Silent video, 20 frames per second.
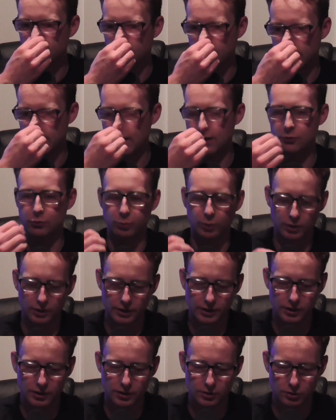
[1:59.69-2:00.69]
He has
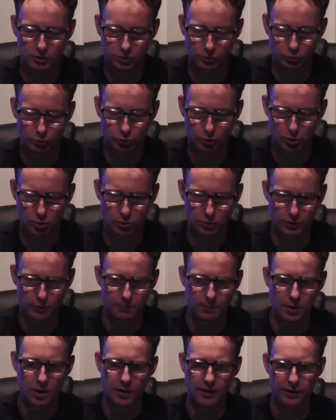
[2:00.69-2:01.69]
really good control of
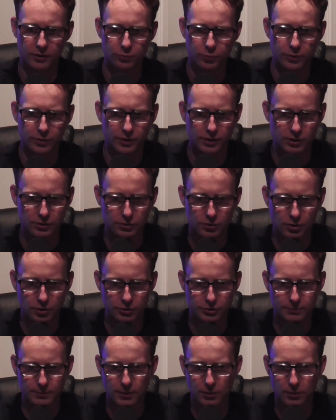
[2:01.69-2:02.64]
the ball. That's one thing you notice